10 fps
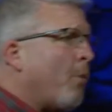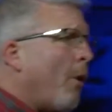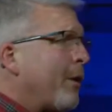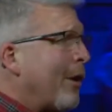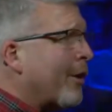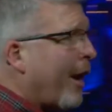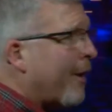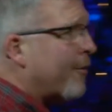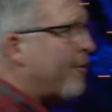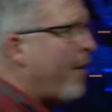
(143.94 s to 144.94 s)
what we look at
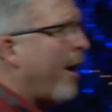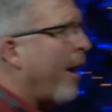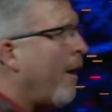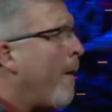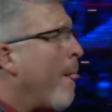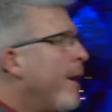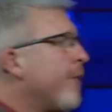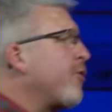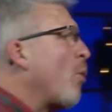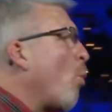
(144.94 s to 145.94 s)
today
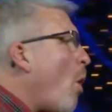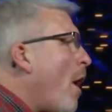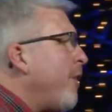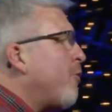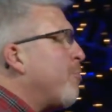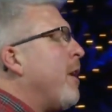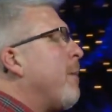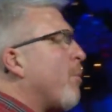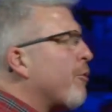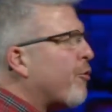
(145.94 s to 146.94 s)
is that wise
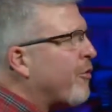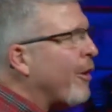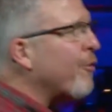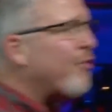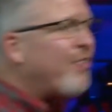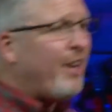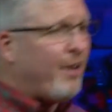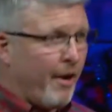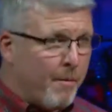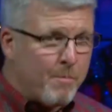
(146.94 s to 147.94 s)
people still seek
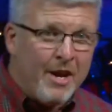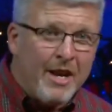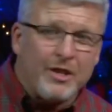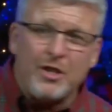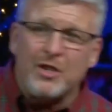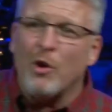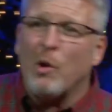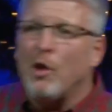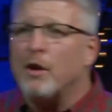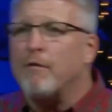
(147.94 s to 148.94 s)
Him, still
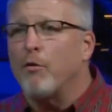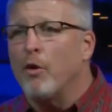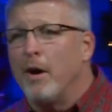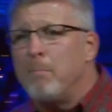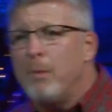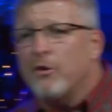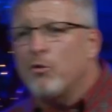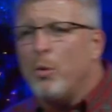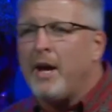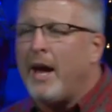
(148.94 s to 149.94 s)
look for Him, because
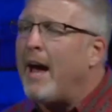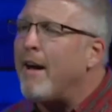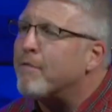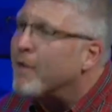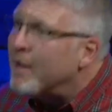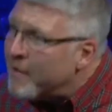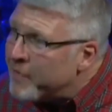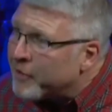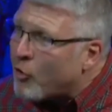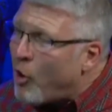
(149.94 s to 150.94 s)
we have
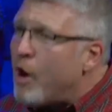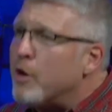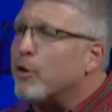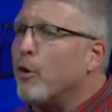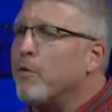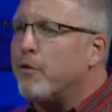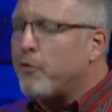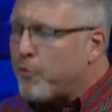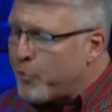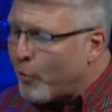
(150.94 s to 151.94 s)
this hunger,
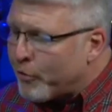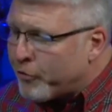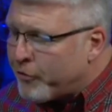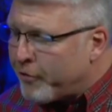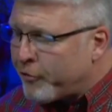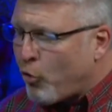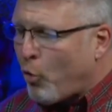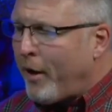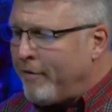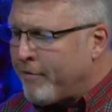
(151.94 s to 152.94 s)
this thirst, this
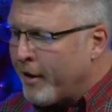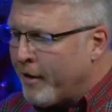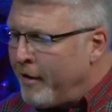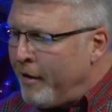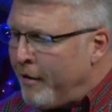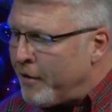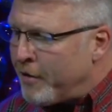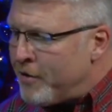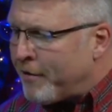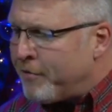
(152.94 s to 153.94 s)
craving that
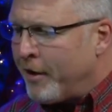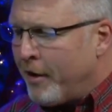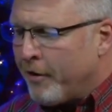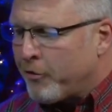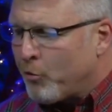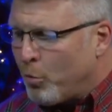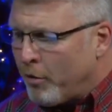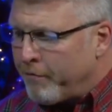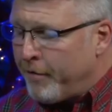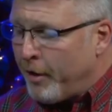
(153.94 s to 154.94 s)
nothing else will
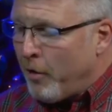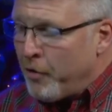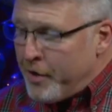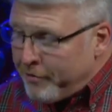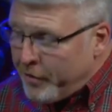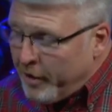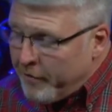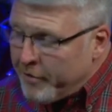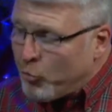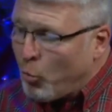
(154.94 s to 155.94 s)
fill, nothing in
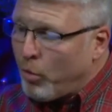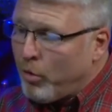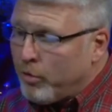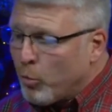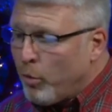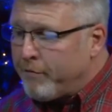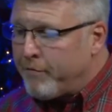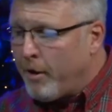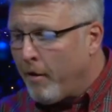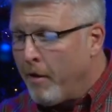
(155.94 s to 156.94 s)
this world will
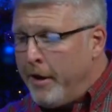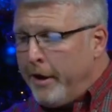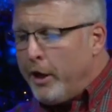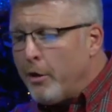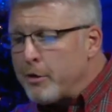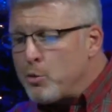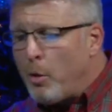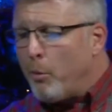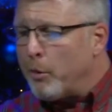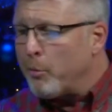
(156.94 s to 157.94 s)
fill. Here is
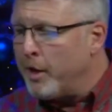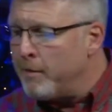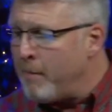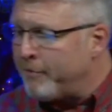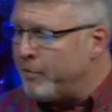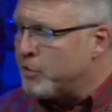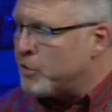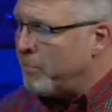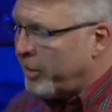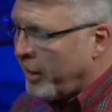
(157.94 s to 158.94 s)
what we read Matthew
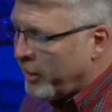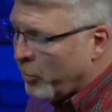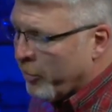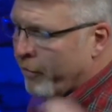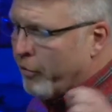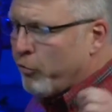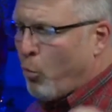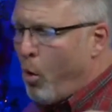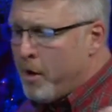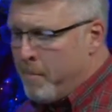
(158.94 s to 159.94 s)
2, beginning with verse
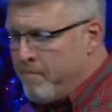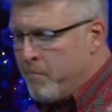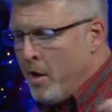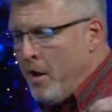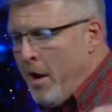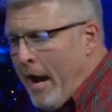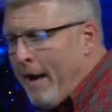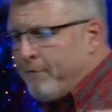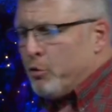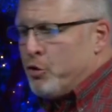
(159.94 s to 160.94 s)
1.
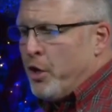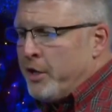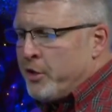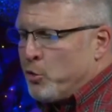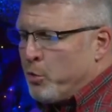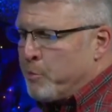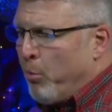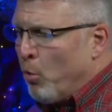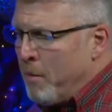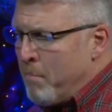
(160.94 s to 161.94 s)
After Jesus was
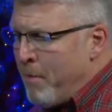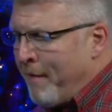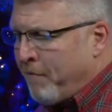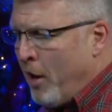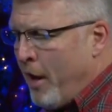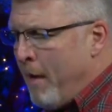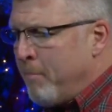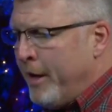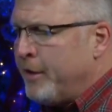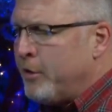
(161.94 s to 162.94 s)
born in Bethlehem
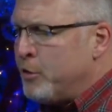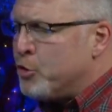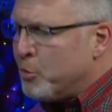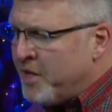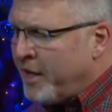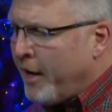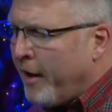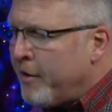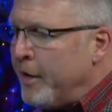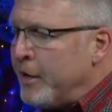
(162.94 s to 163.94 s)
in
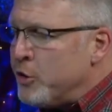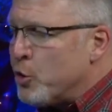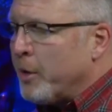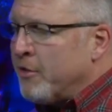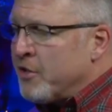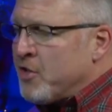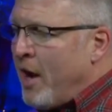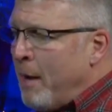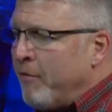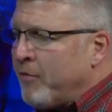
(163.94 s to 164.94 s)
Judea, during the
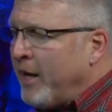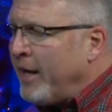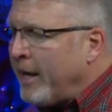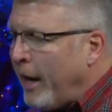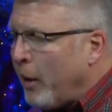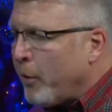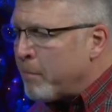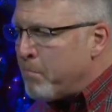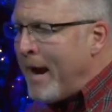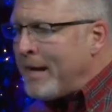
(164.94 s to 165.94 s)
time of King
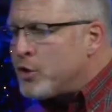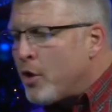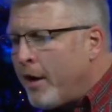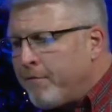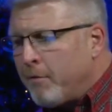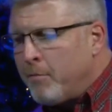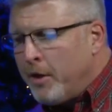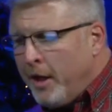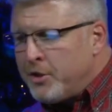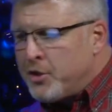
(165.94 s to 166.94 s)
Herod, Magi from
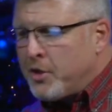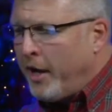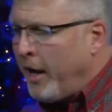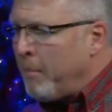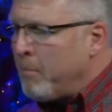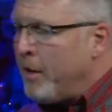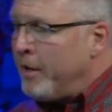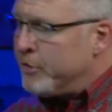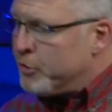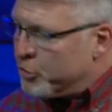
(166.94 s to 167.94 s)
the east
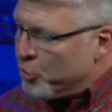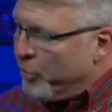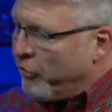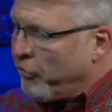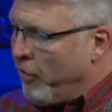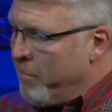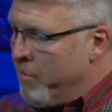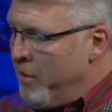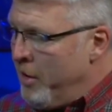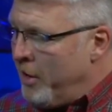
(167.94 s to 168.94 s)
came to Jerusalem
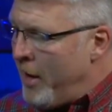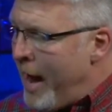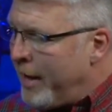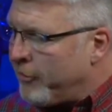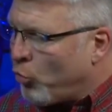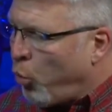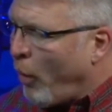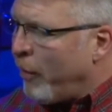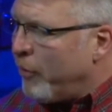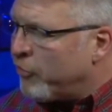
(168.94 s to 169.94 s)
and asked,
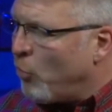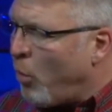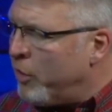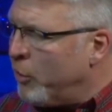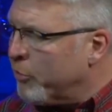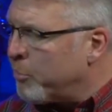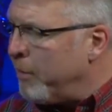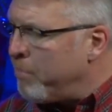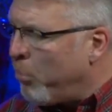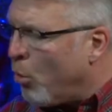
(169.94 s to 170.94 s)
Where is the one who has
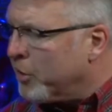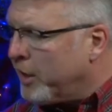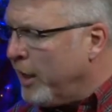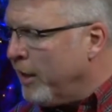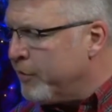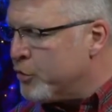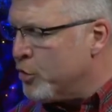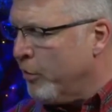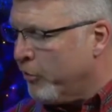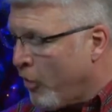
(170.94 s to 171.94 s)
been born, King of the
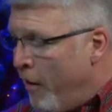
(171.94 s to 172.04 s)
Jews?